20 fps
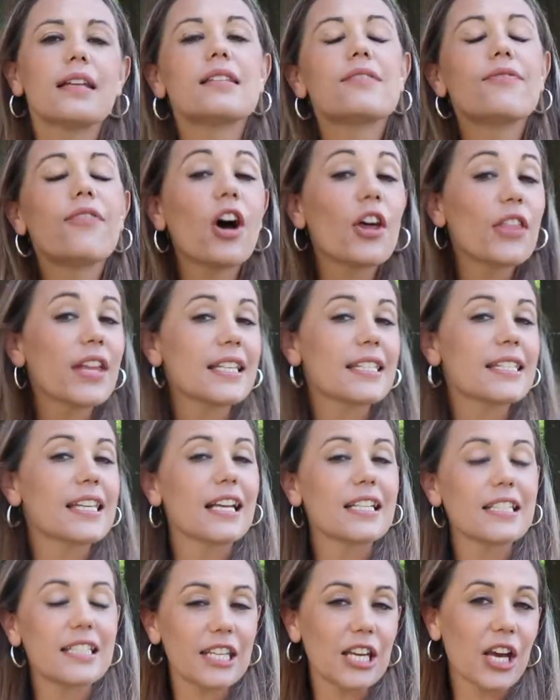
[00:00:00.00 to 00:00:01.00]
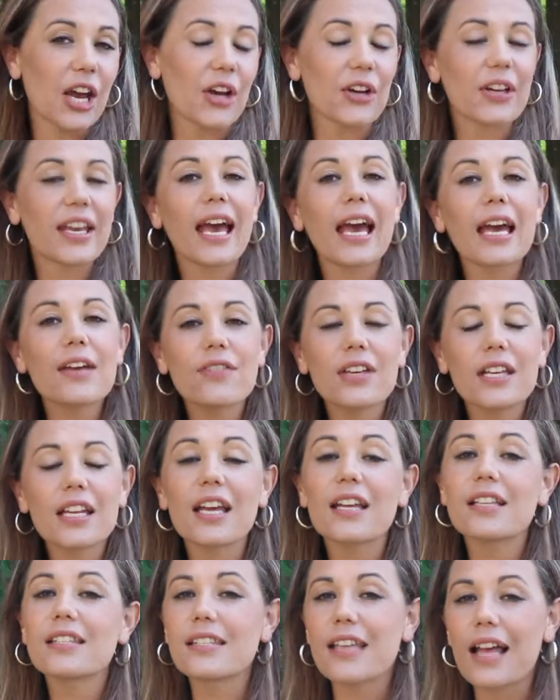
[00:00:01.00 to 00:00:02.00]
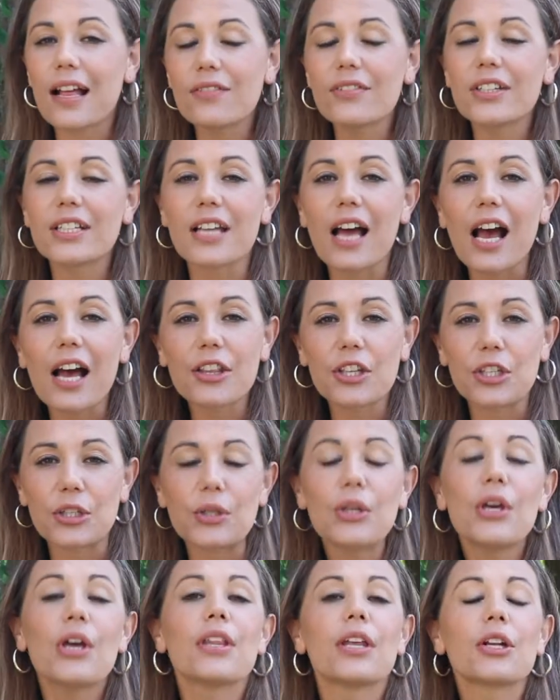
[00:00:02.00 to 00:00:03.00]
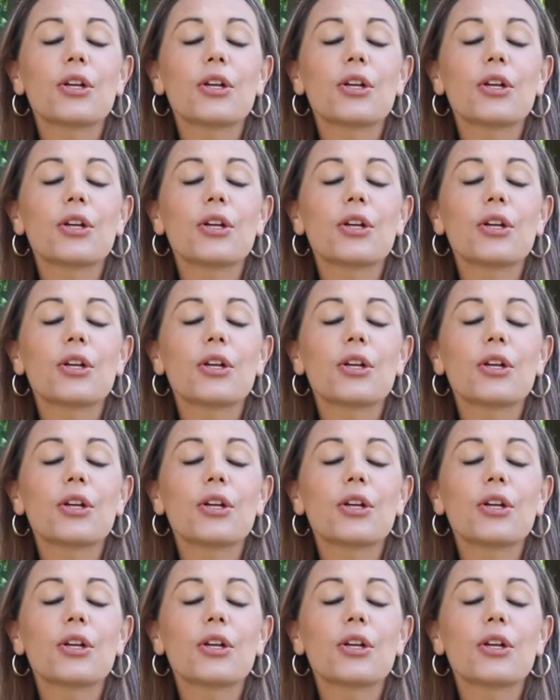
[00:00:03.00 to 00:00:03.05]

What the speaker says: father and son Dio, Kevin and Salvin Nadu,